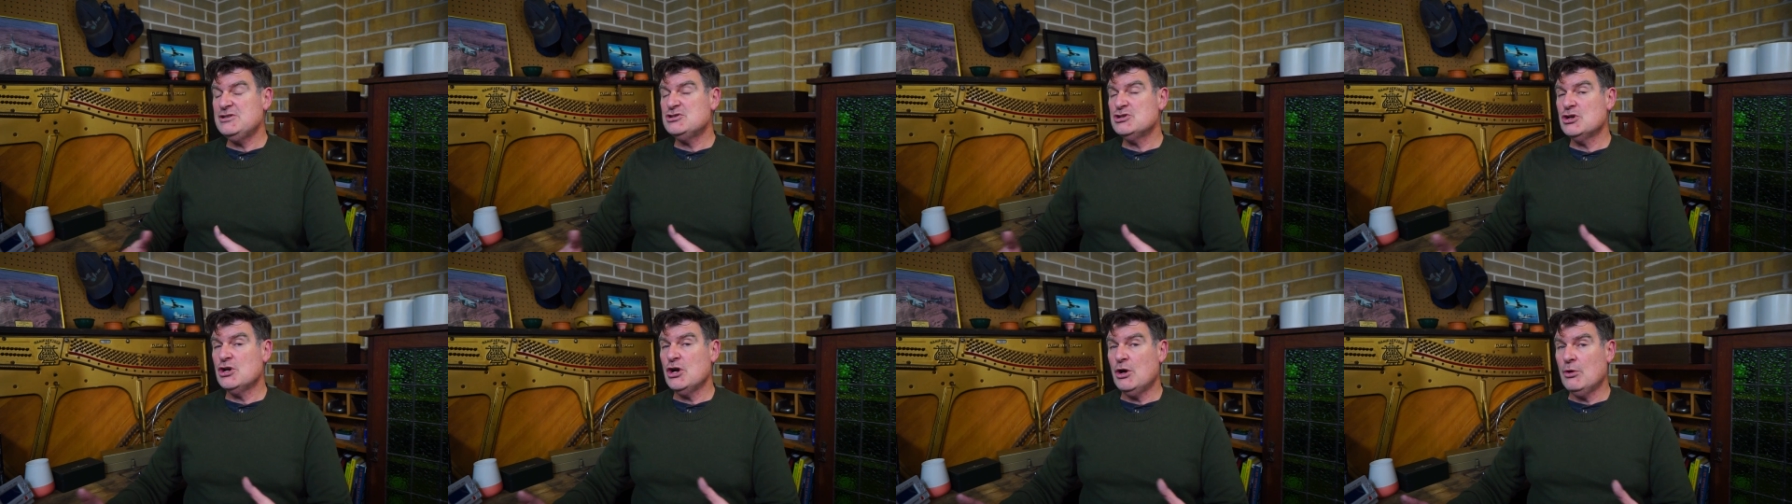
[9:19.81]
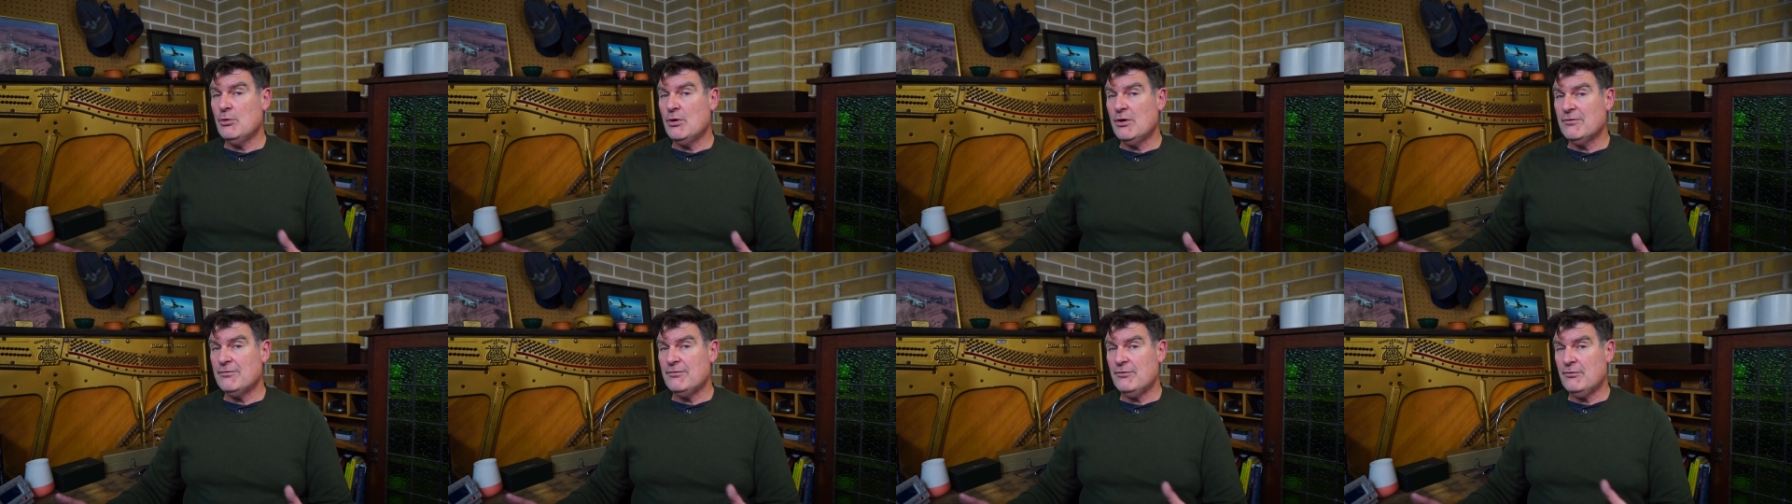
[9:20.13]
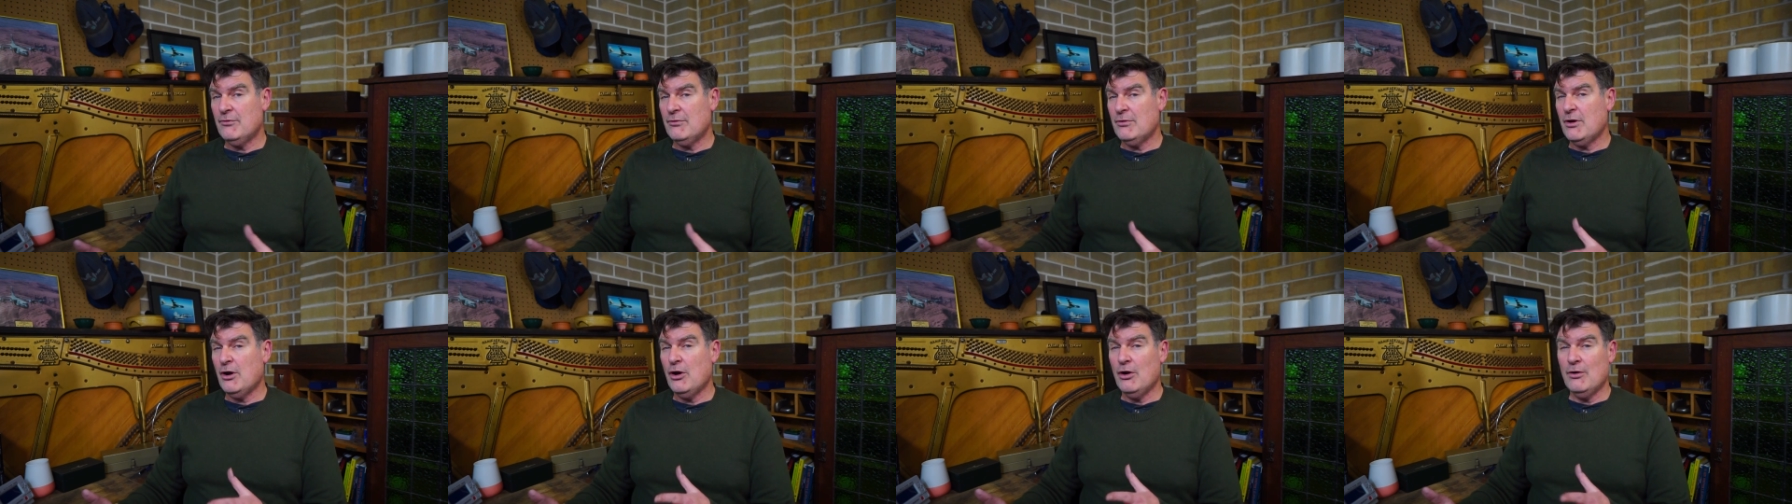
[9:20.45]
to go off
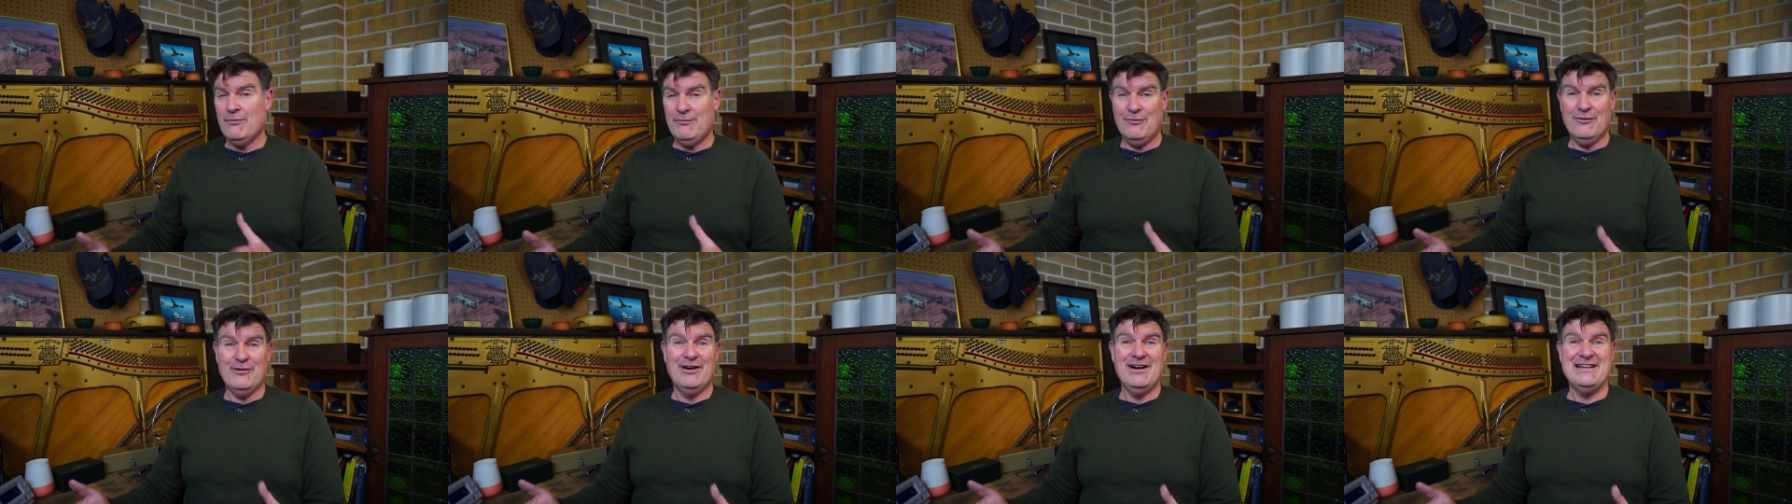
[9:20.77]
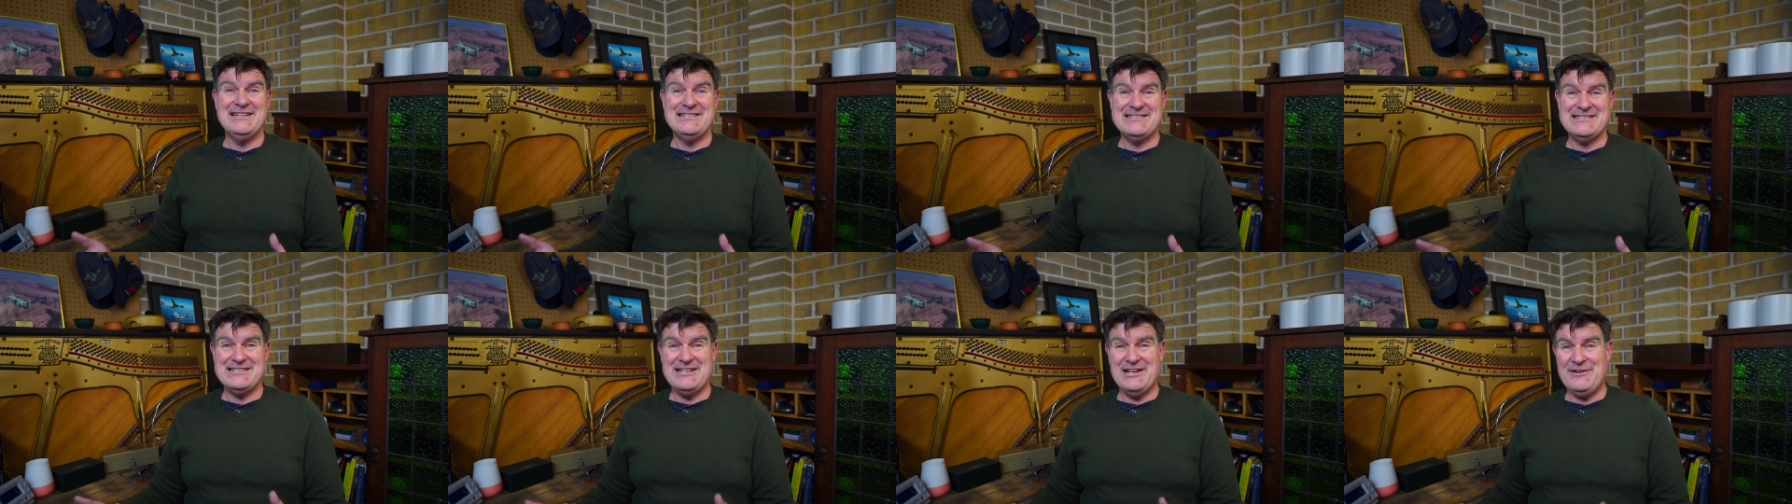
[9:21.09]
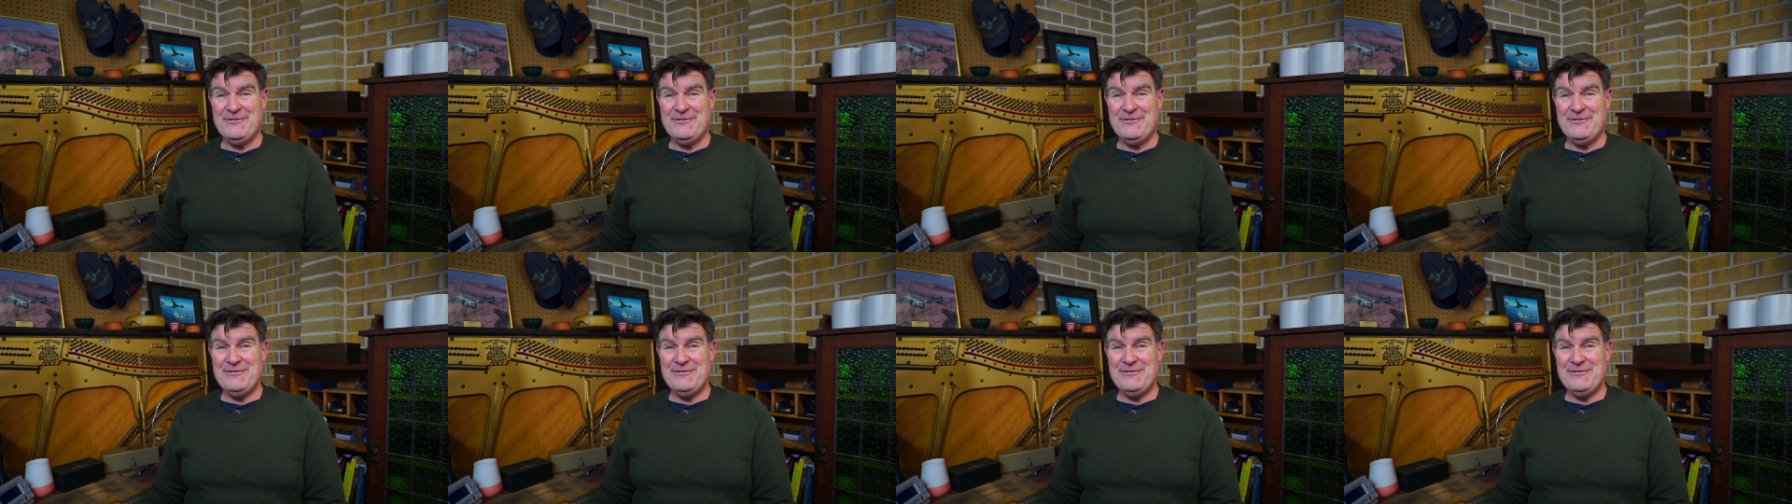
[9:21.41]
off list,